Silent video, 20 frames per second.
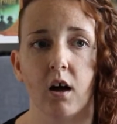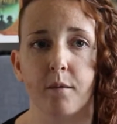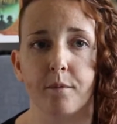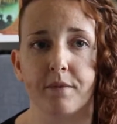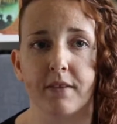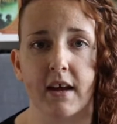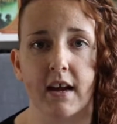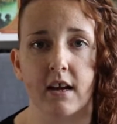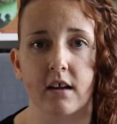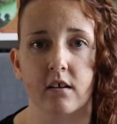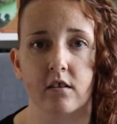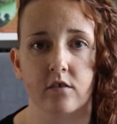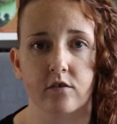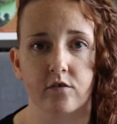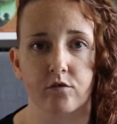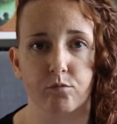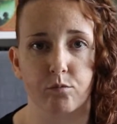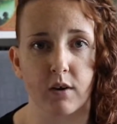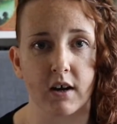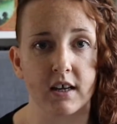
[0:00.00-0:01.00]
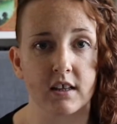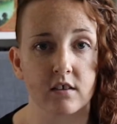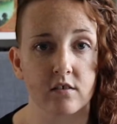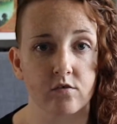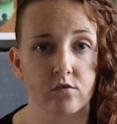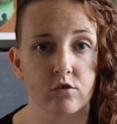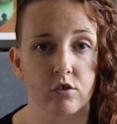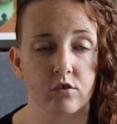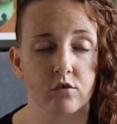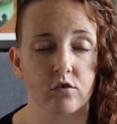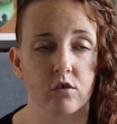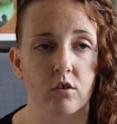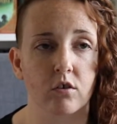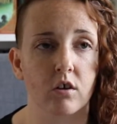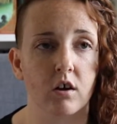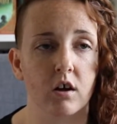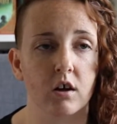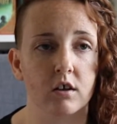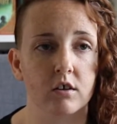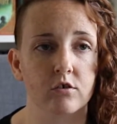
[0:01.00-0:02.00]
That is why this took so
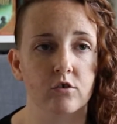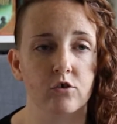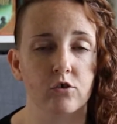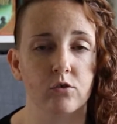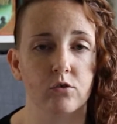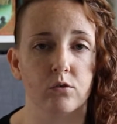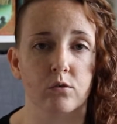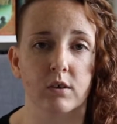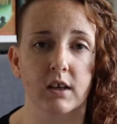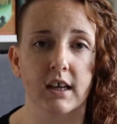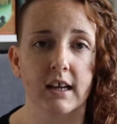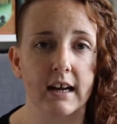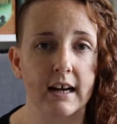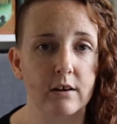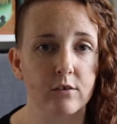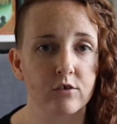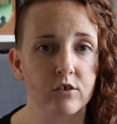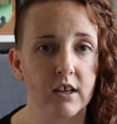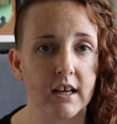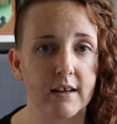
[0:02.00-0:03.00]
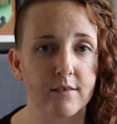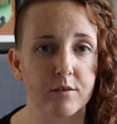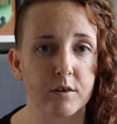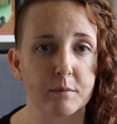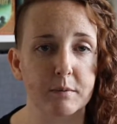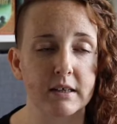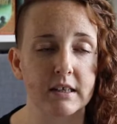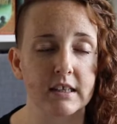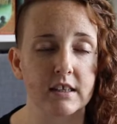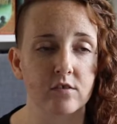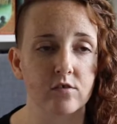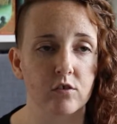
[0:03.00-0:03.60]
long to get out to everybody.